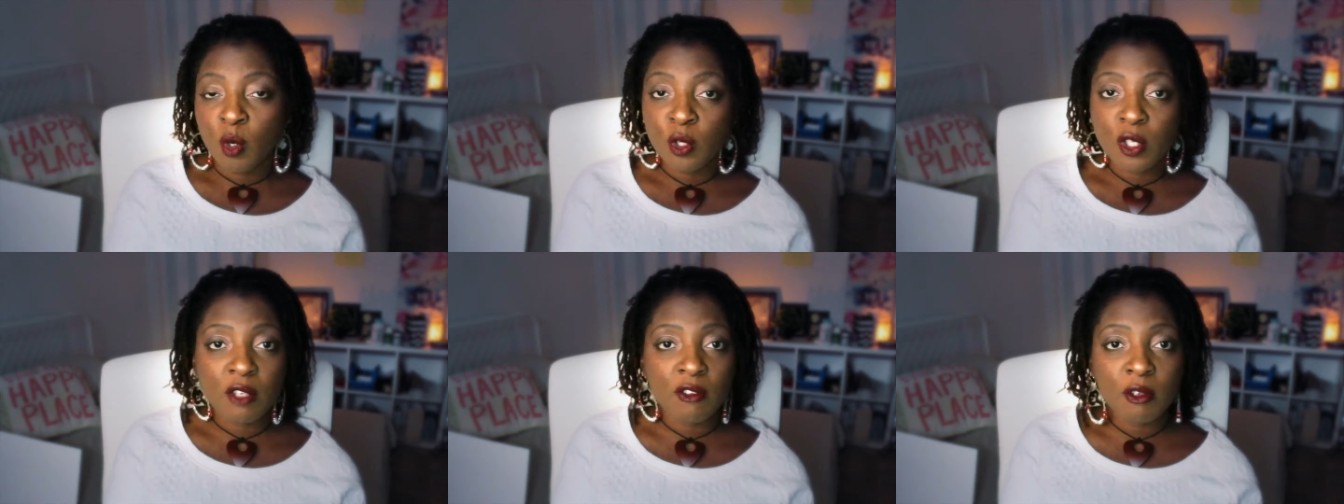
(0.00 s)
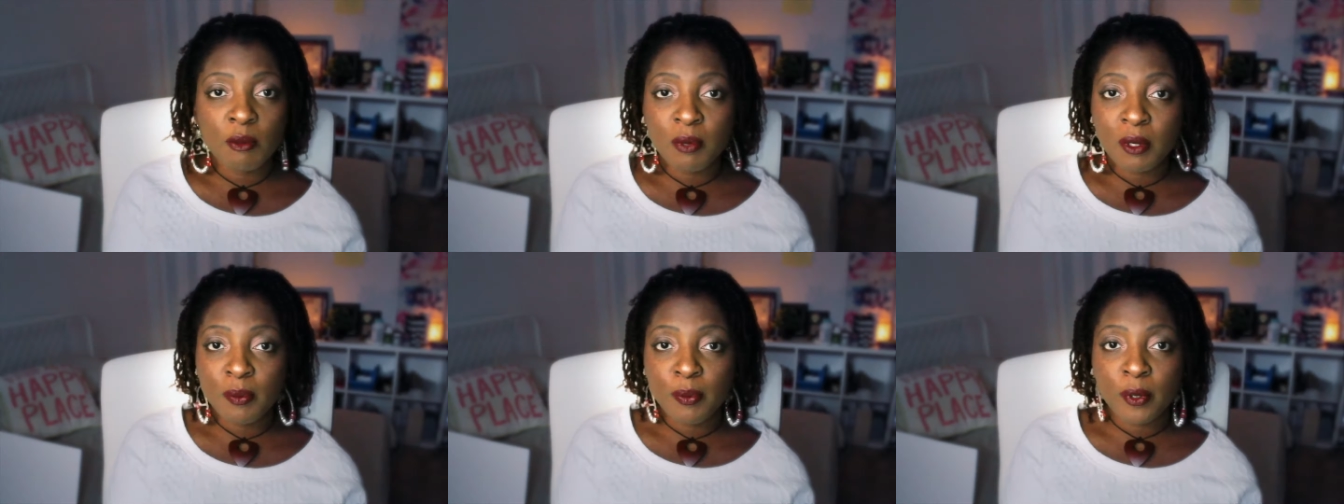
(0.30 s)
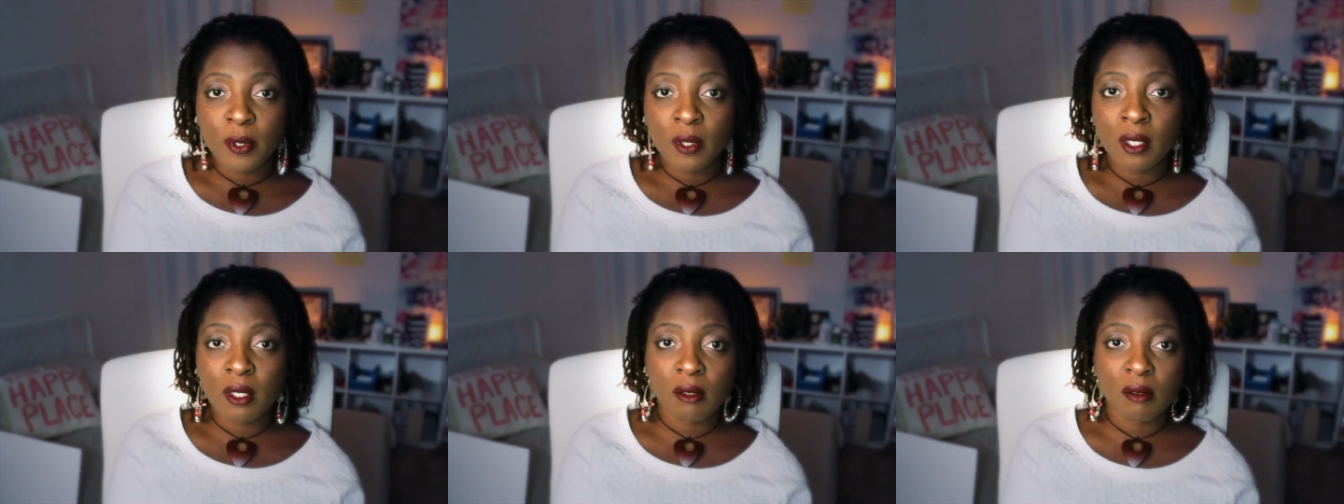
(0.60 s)
Most of the
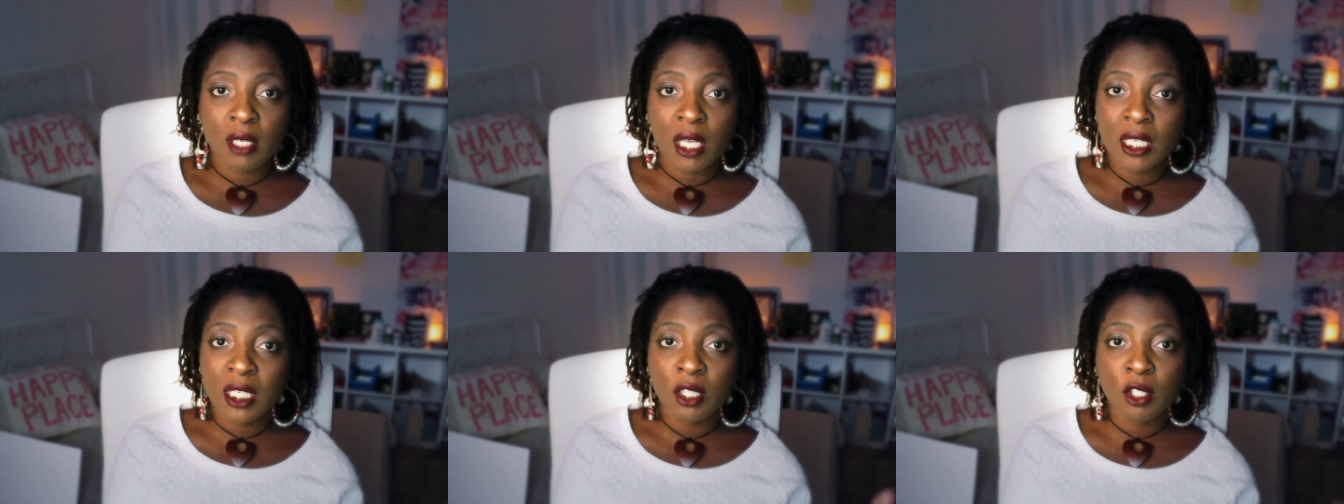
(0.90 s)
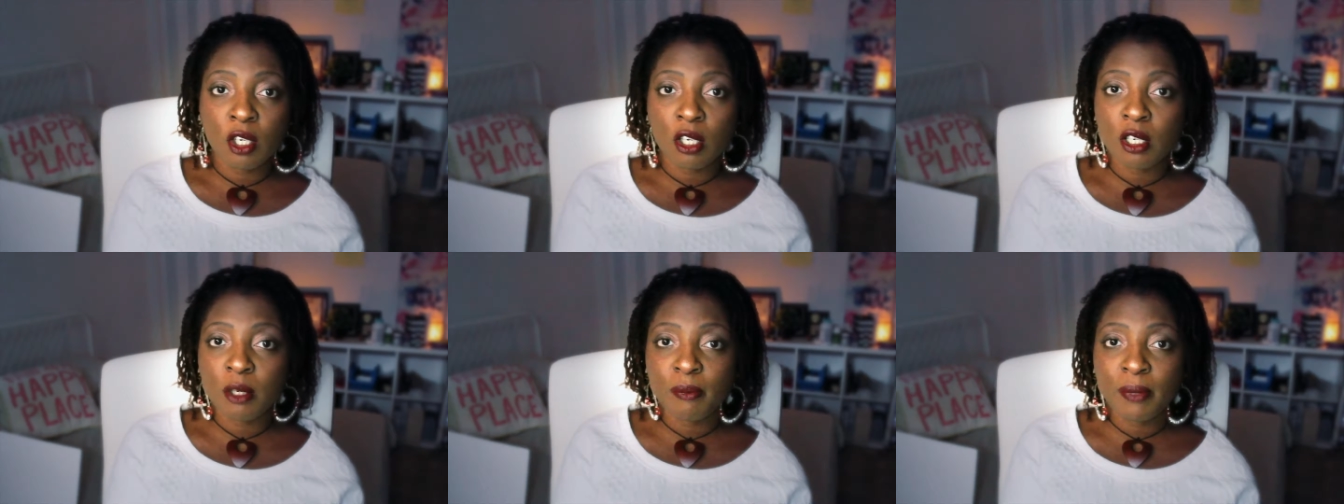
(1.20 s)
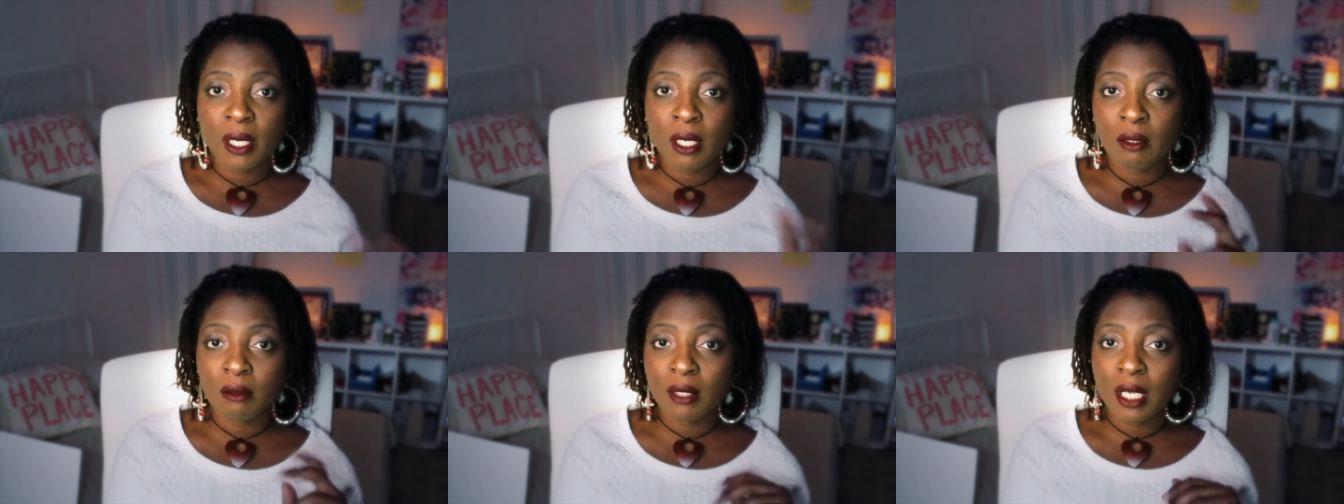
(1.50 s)
people that they talk
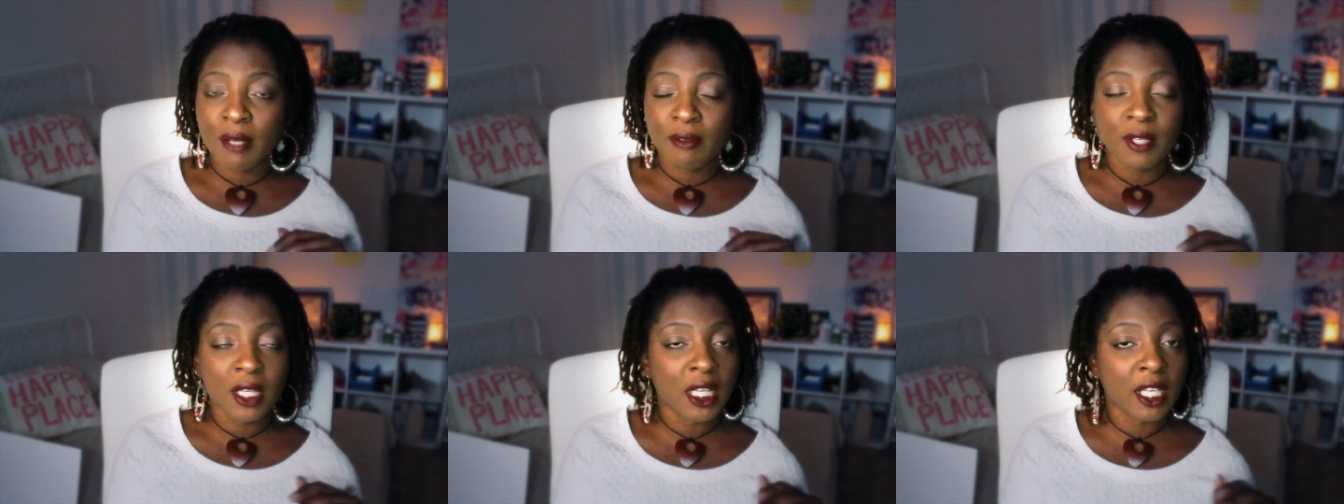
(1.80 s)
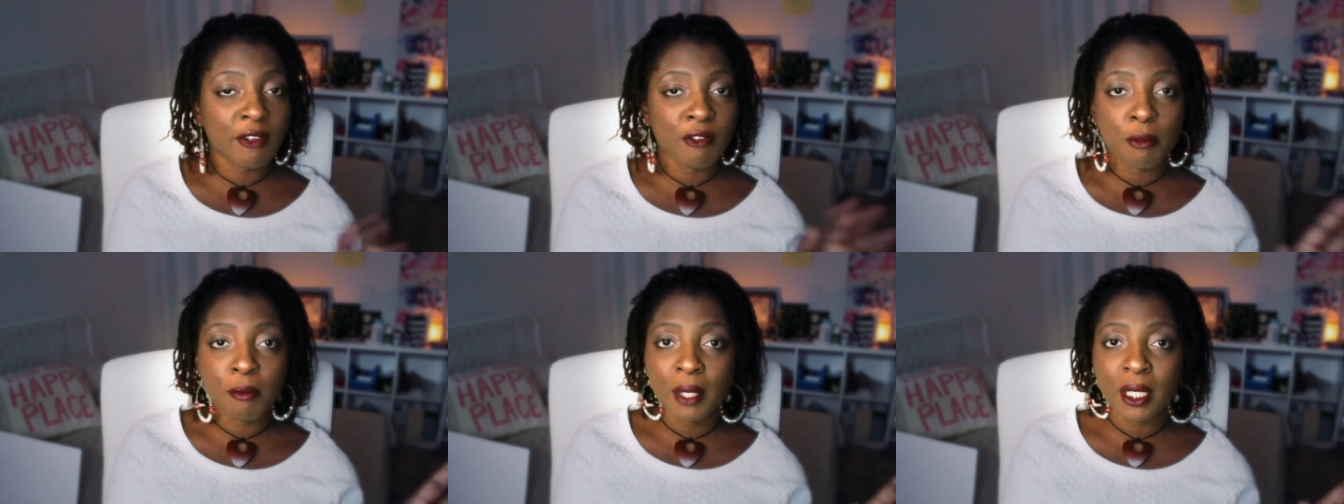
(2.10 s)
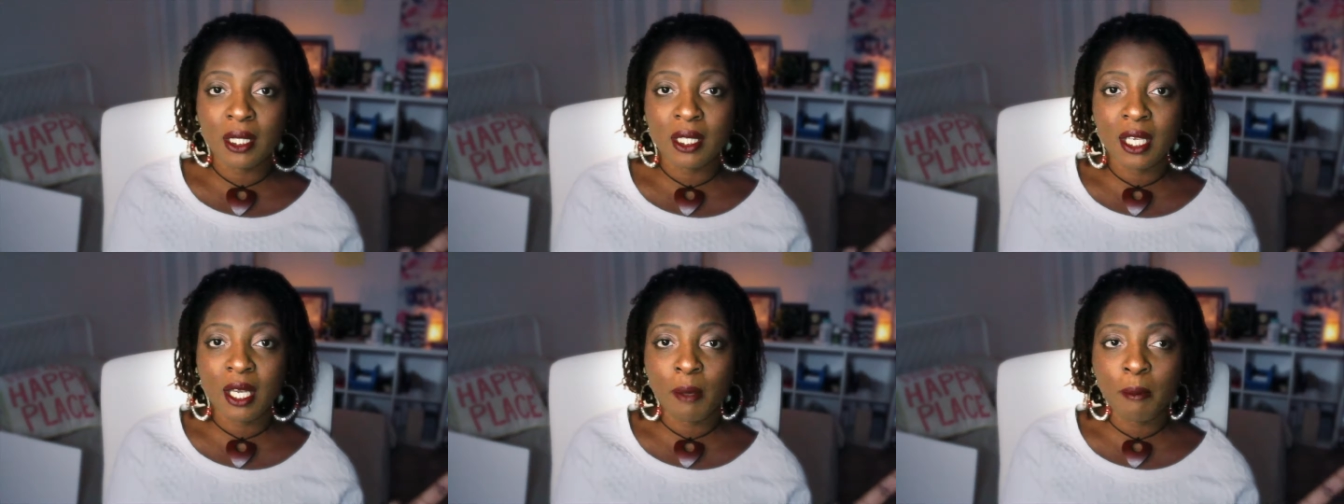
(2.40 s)
about, I've never
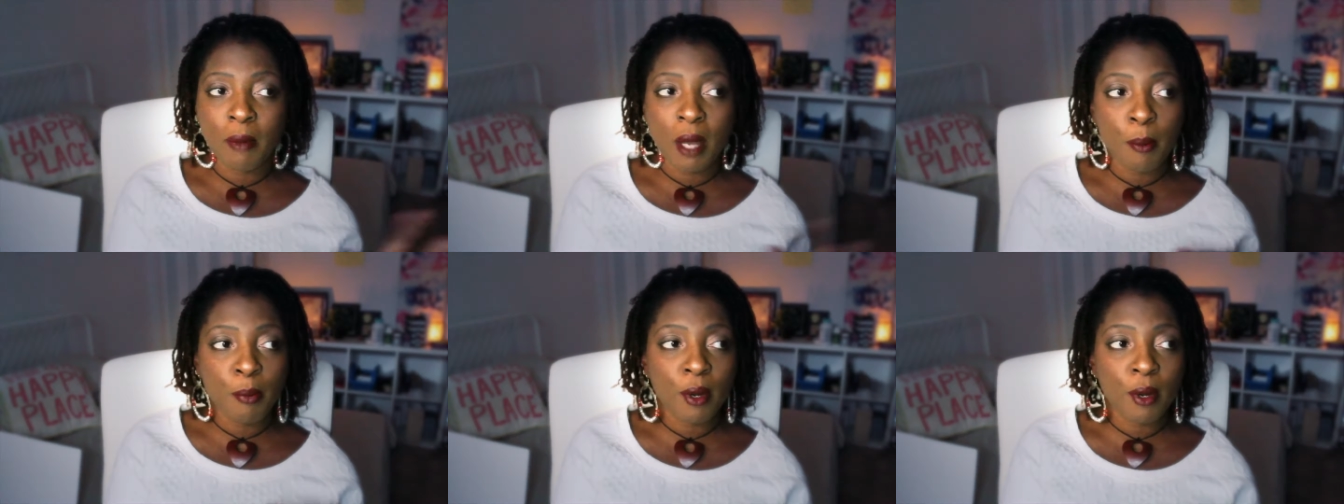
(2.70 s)
met them.